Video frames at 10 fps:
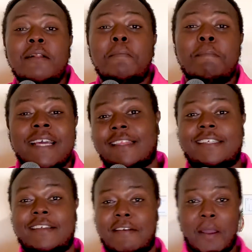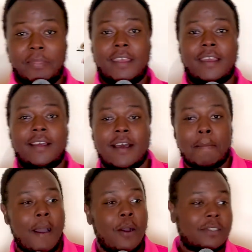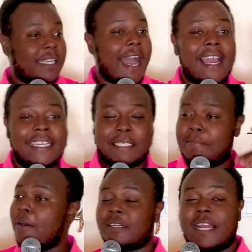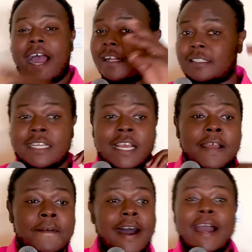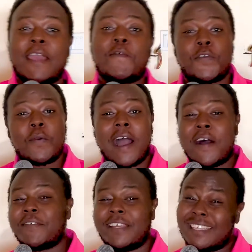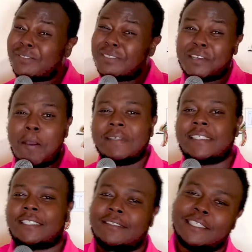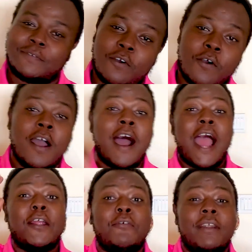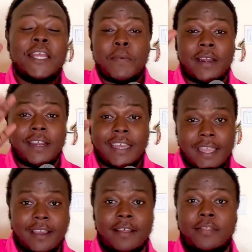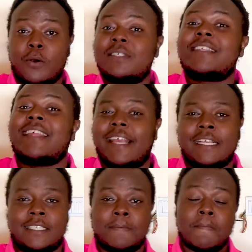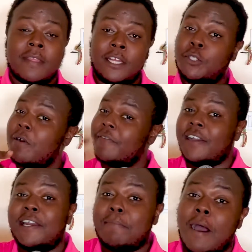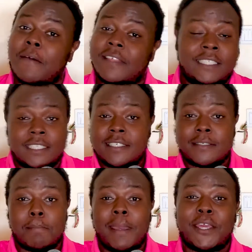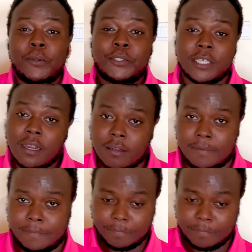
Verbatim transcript: myths are out there about guys, about girls. Uh, if you have any, that's what the comment section is for. I really want to hear those things that you have heard about that just make you chuckle.